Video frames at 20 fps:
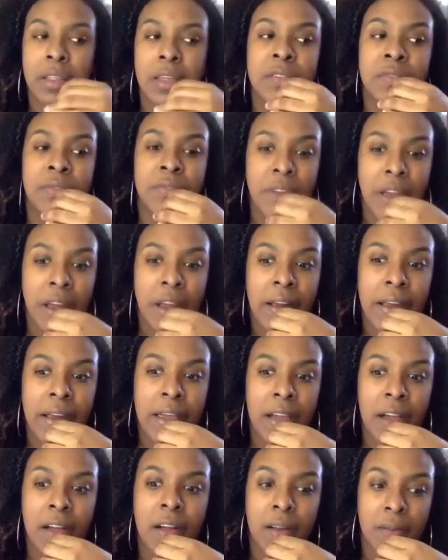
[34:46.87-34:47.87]
It's very
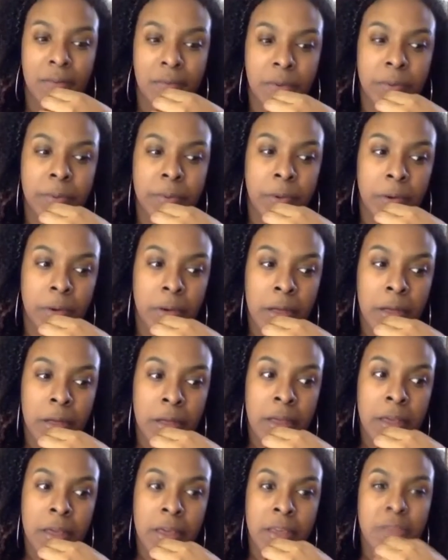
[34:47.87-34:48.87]
uncomfortable.
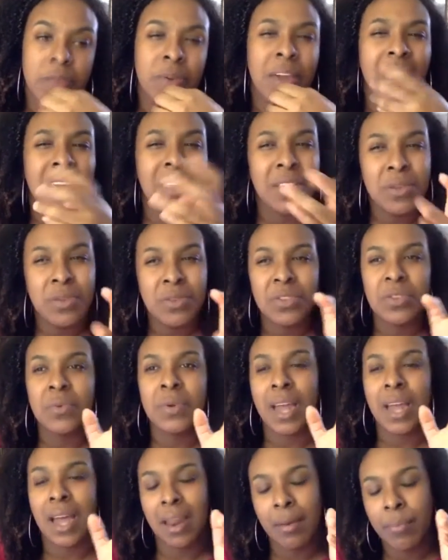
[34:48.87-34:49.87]
You get used to
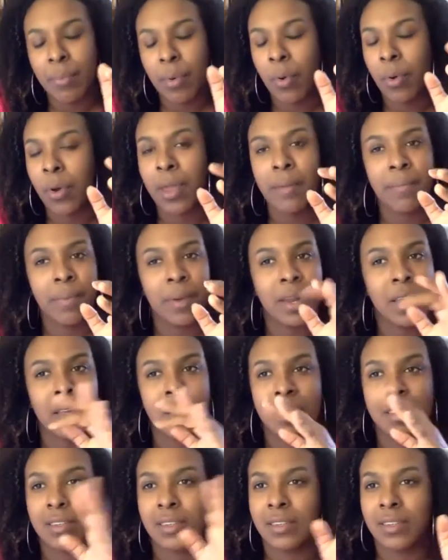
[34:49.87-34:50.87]
it at a point, but
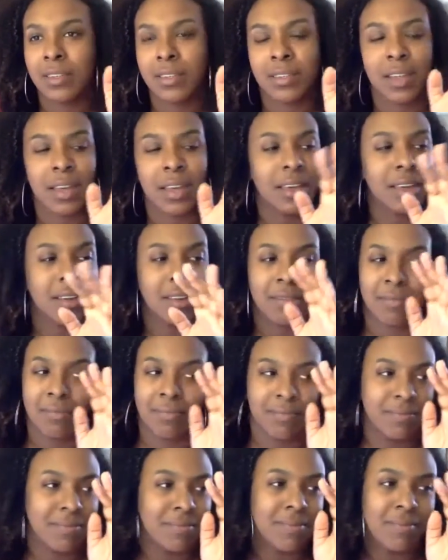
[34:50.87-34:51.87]
it's just like
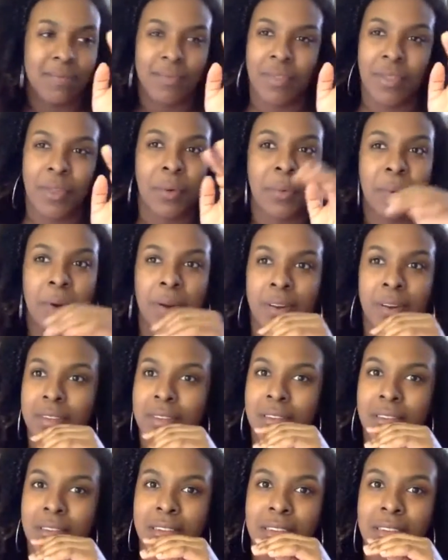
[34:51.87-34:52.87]
the worst.